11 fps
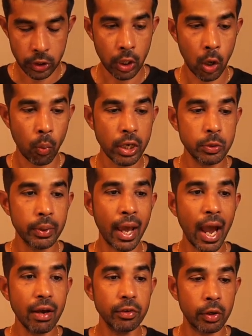Now, once we
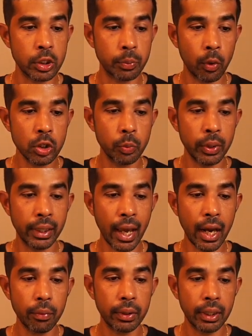have the response, we
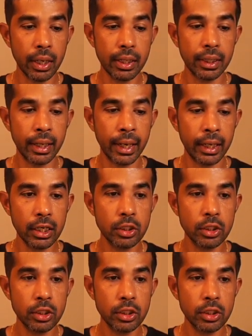can return the data.